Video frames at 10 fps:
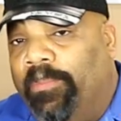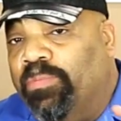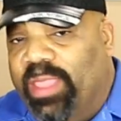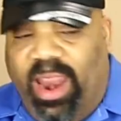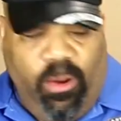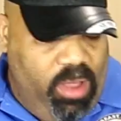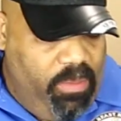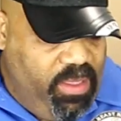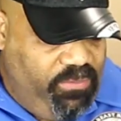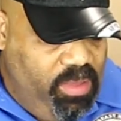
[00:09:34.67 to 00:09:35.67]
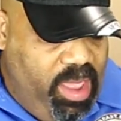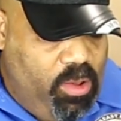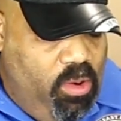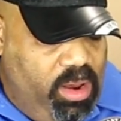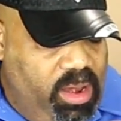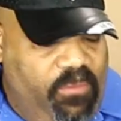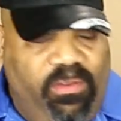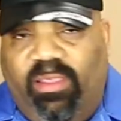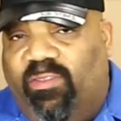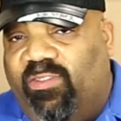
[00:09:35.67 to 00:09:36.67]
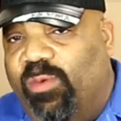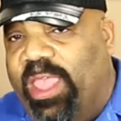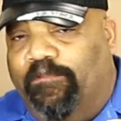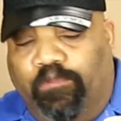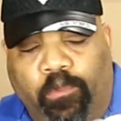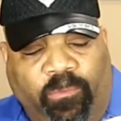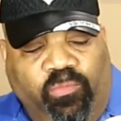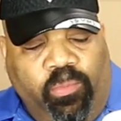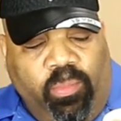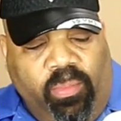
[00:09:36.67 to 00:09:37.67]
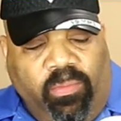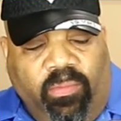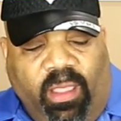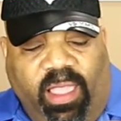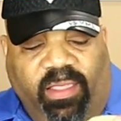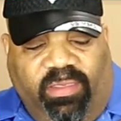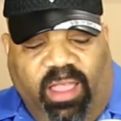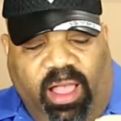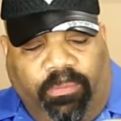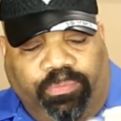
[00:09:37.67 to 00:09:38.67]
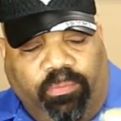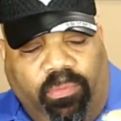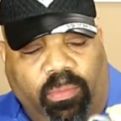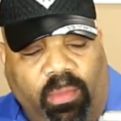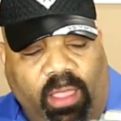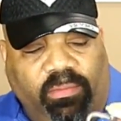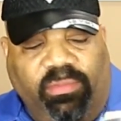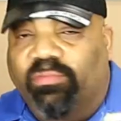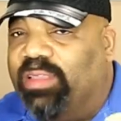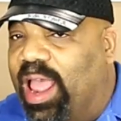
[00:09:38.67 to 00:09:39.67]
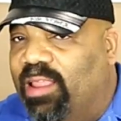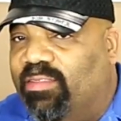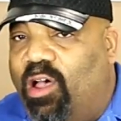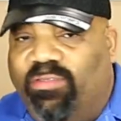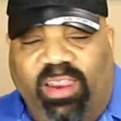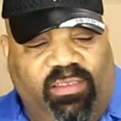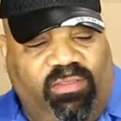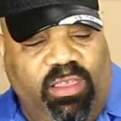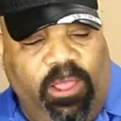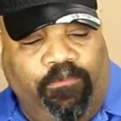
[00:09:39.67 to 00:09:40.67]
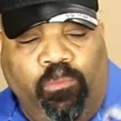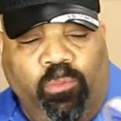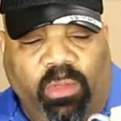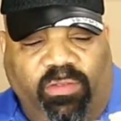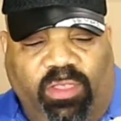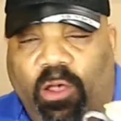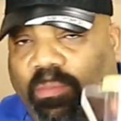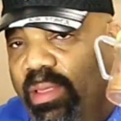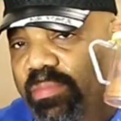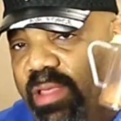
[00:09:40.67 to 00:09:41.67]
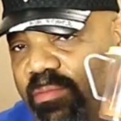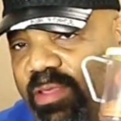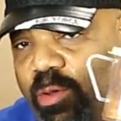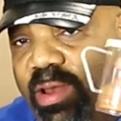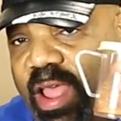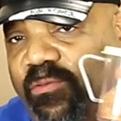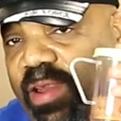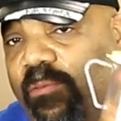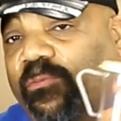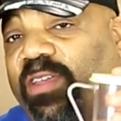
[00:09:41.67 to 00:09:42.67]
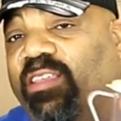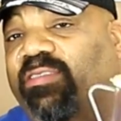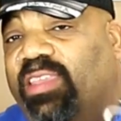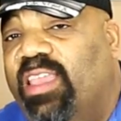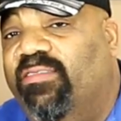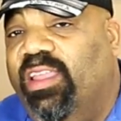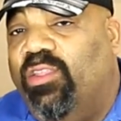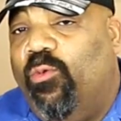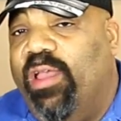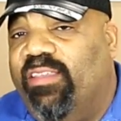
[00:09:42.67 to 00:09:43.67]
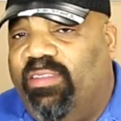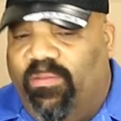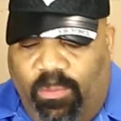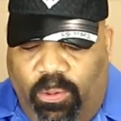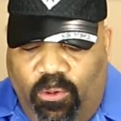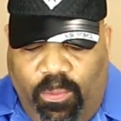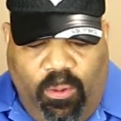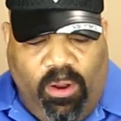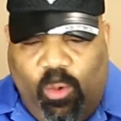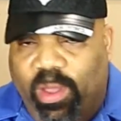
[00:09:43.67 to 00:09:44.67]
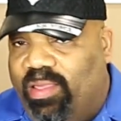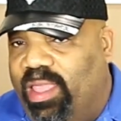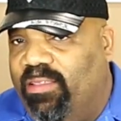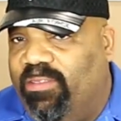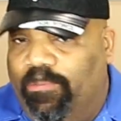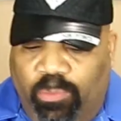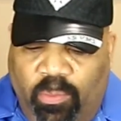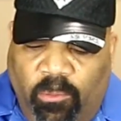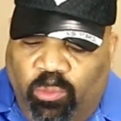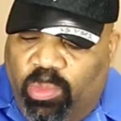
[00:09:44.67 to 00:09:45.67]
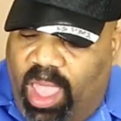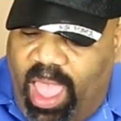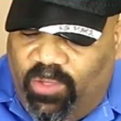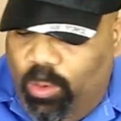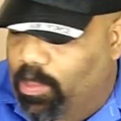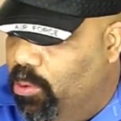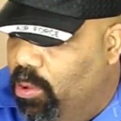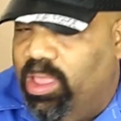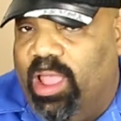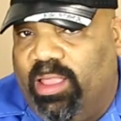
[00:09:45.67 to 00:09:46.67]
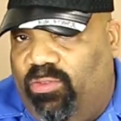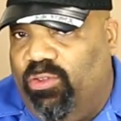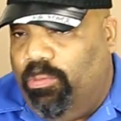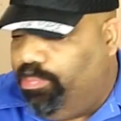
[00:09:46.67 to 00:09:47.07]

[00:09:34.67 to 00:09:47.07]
Now that rub definitely made a world of difference. It's sweet. It's got a little saltiness to it. So we'll definitely finish seasoning the rest of the pulled pork with this after we pull the other 2,